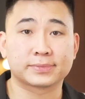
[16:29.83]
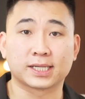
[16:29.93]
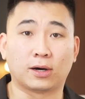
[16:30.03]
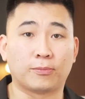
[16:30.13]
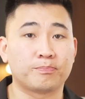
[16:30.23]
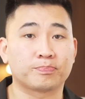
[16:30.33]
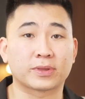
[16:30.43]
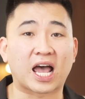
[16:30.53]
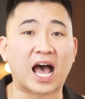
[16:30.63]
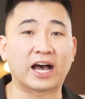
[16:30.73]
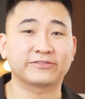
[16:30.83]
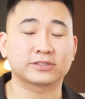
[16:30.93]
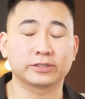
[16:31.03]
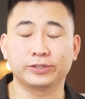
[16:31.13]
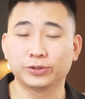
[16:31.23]
So
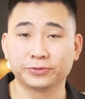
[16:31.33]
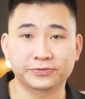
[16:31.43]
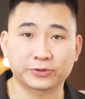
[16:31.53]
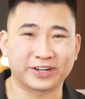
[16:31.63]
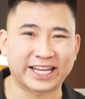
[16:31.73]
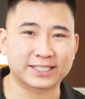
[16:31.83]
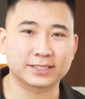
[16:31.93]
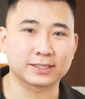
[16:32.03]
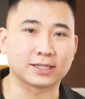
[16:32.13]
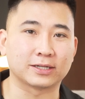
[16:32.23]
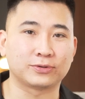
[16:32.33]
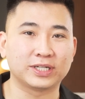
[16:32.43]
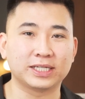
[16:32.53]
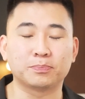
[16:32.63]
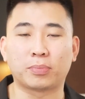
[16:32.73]
after you've created a
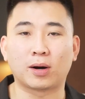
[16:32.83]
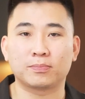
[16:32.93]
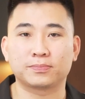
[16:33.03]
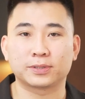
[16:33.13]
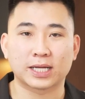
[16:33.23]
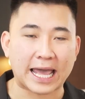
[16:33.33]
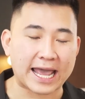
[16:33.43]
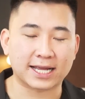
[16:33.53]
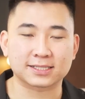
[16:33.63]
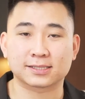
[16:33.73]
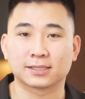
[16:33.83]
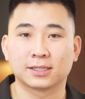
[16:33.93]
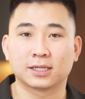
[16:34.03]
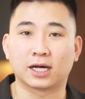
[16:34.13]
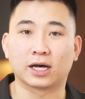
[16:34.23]
really bomb-ass
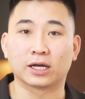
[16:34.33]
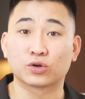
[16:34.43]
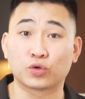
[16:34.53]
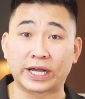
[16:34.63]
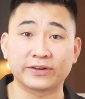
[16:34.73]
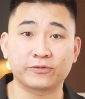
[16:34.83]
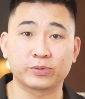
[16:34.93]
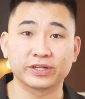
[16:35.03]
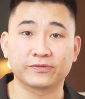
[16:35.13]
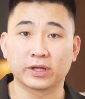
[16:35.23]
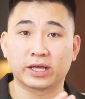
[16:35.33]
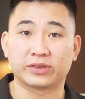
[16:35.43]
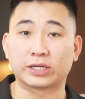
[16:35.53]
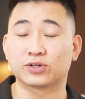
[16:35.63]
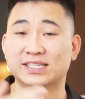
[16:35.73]
creative
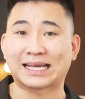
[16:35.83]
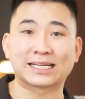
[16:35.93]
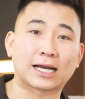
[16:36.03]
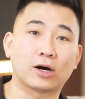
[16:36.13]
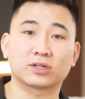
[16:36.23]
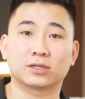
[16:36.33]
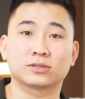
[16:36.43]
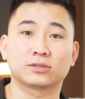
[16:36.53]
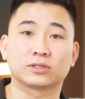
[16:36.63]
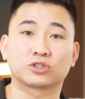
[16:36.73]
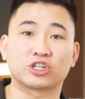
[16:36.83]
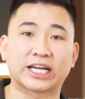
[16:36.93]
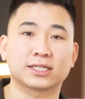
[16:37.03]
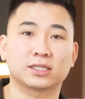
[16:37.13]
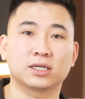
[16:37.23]
brief that you're sending out now to the
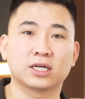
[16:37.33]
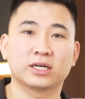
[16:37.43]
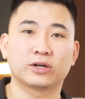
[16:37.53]
creator,